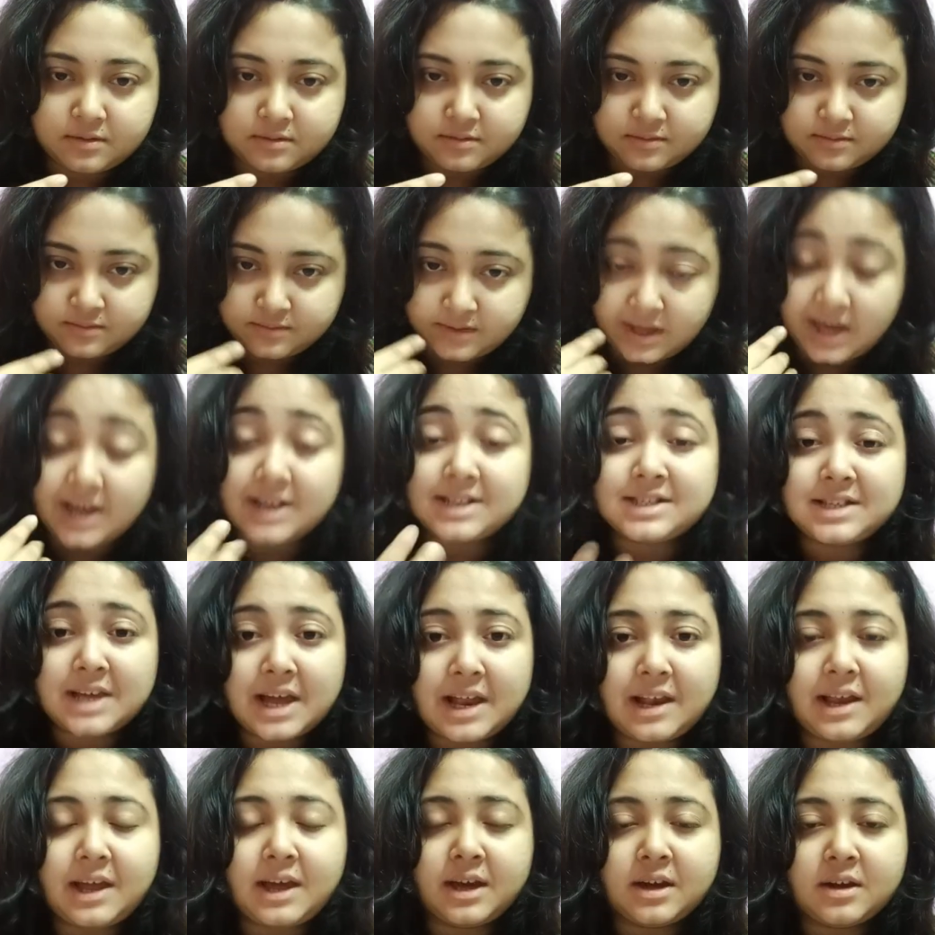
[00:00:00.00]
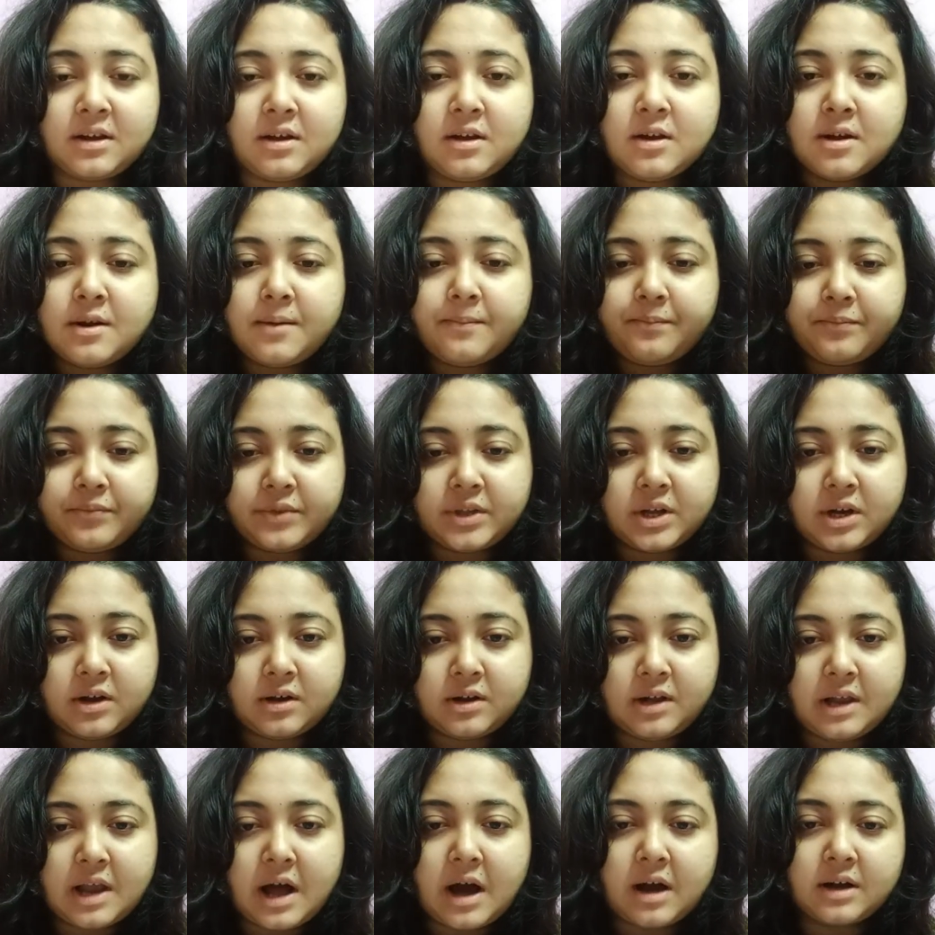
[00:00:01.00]
exhaling, the
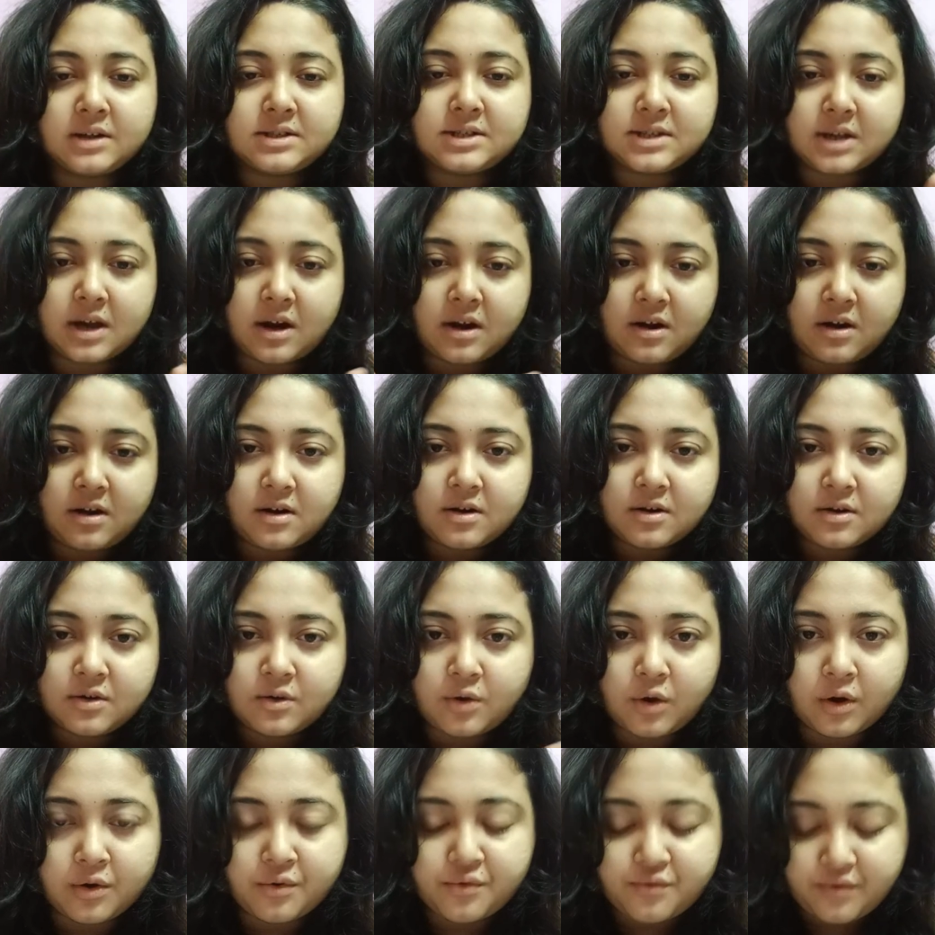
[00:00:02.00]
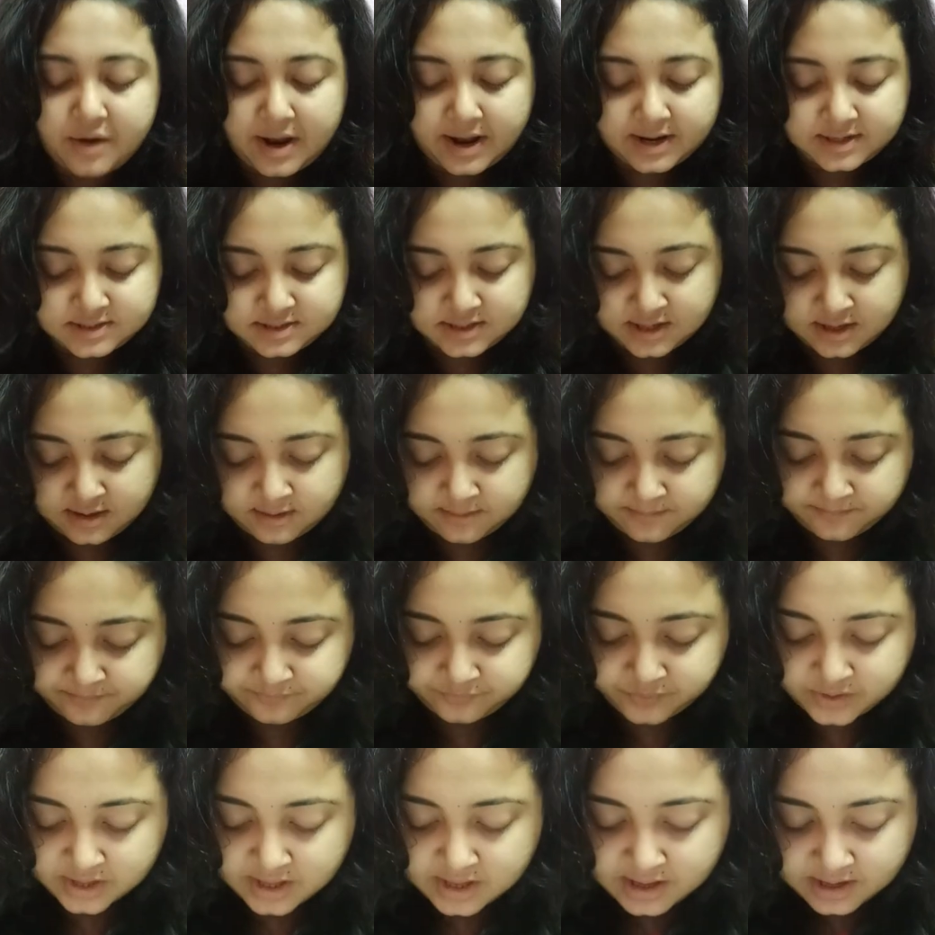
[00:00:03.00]
lungs are contracting.
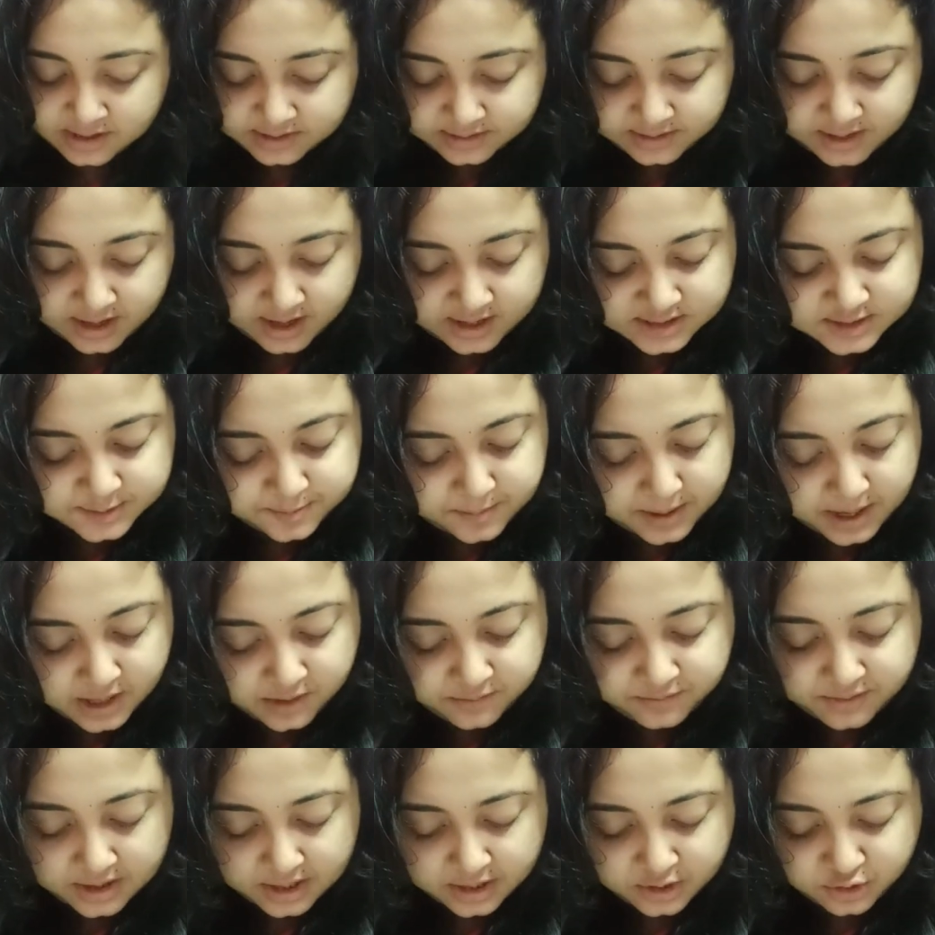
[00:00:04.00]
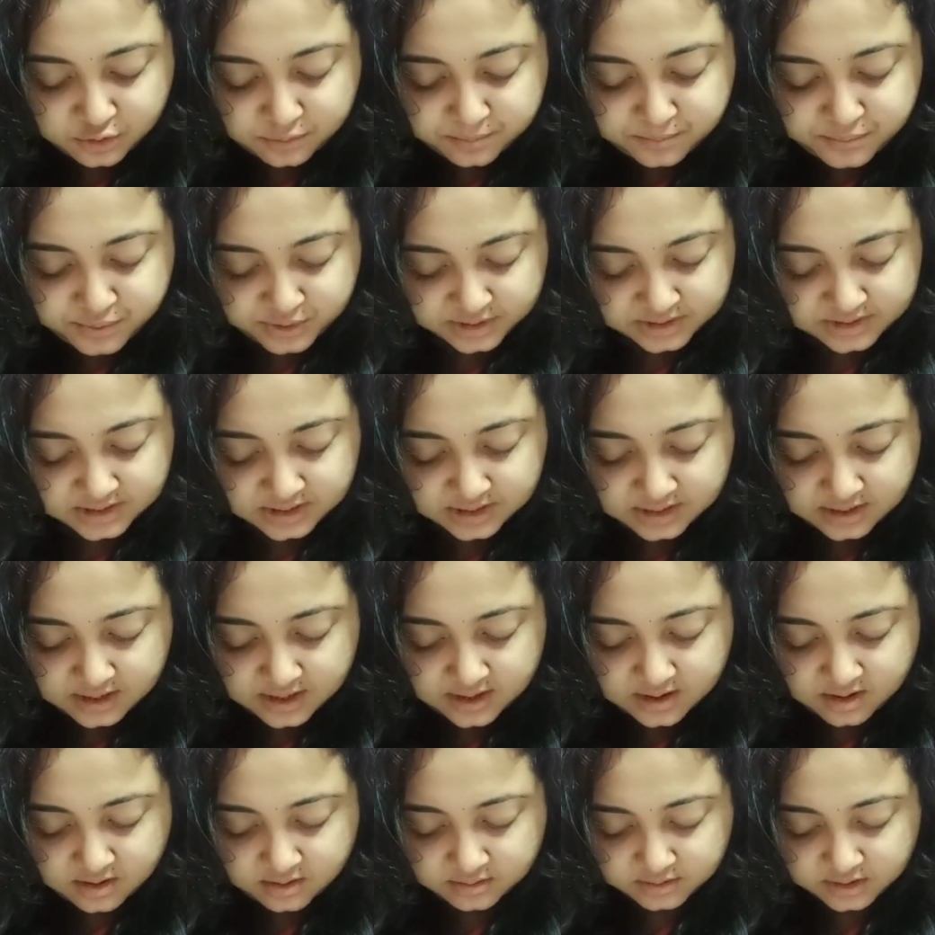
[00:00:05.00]
They expand when you breathe in
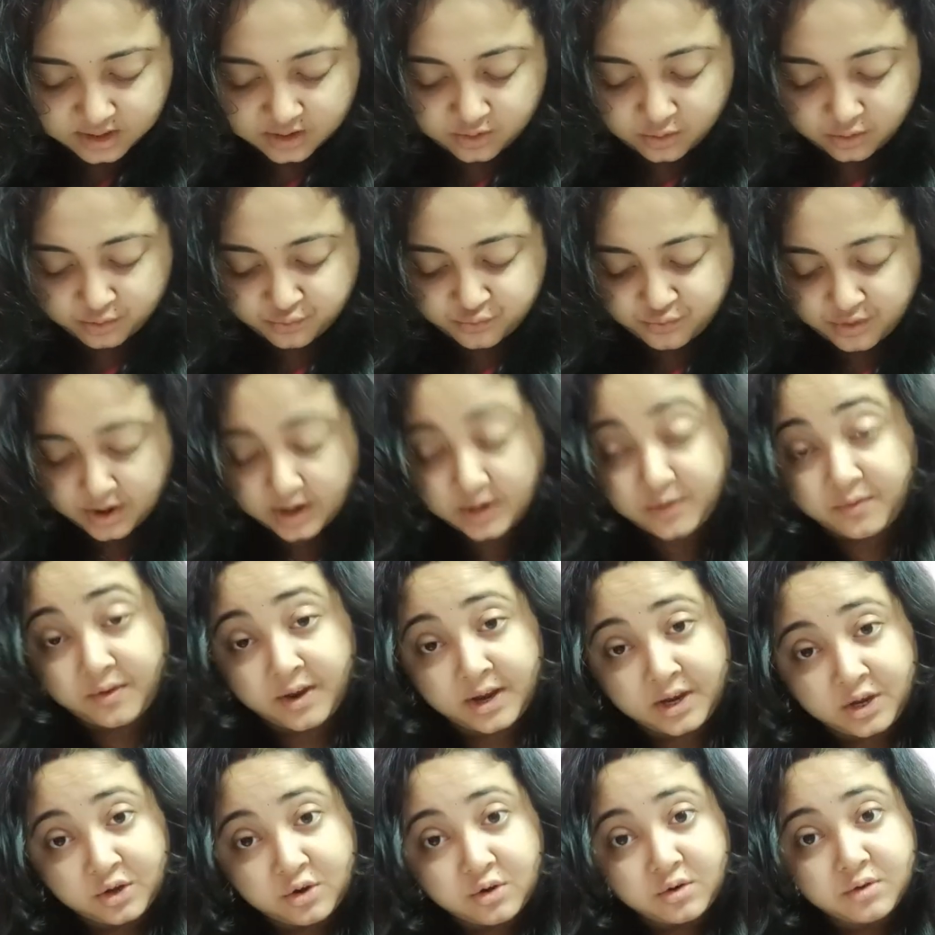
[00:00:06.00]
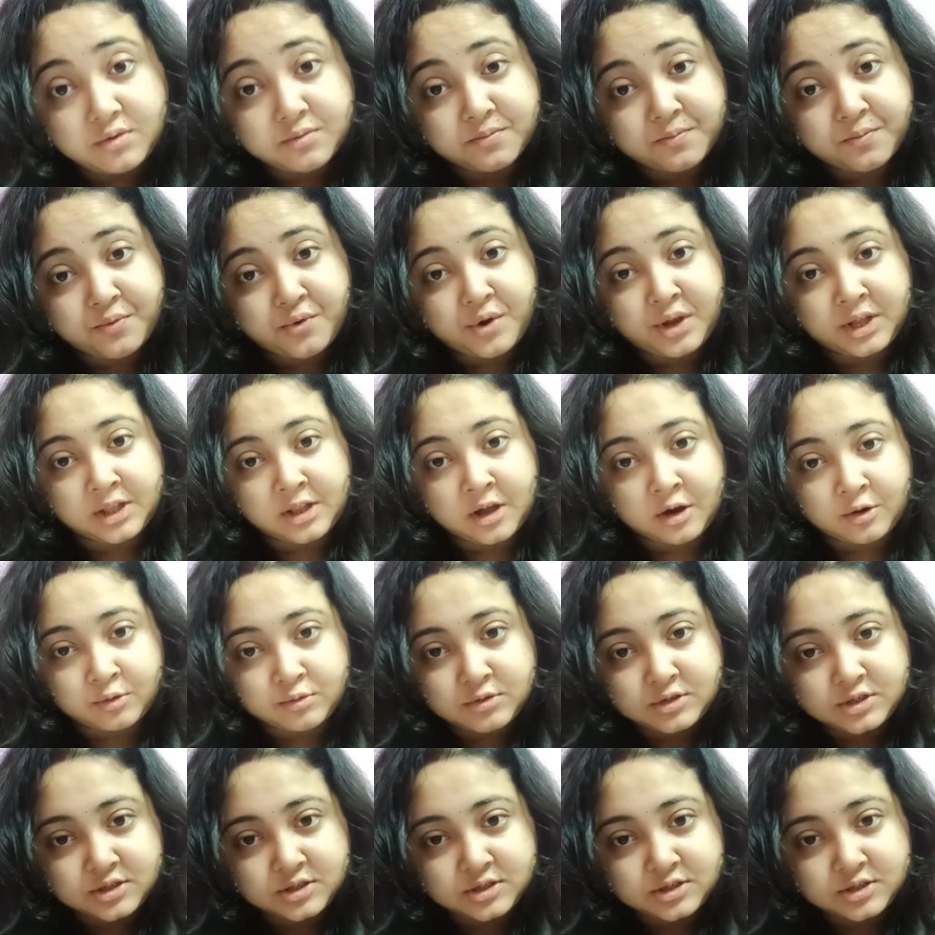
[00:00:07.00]
air, they contract when you breathe out.